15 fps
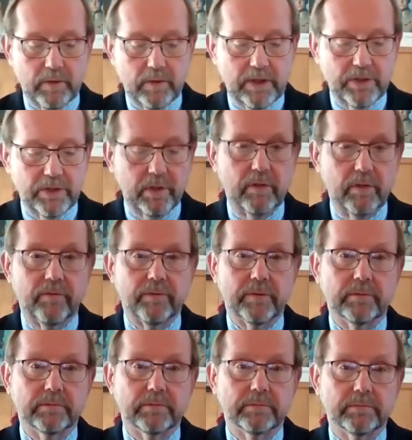ratio to
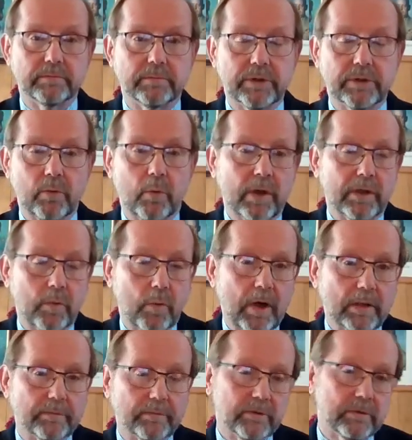
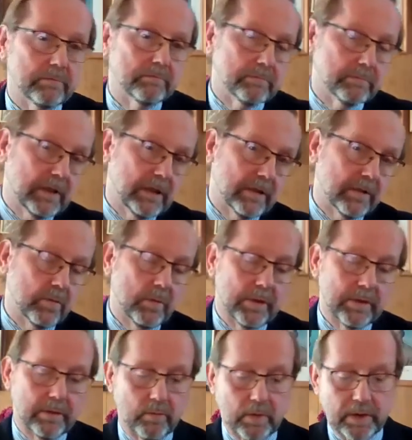1-to-1, from
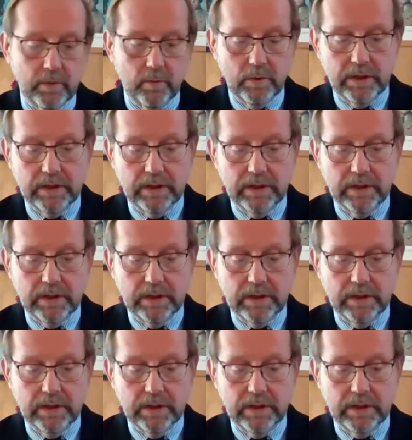100-to-1 to 1-to-1.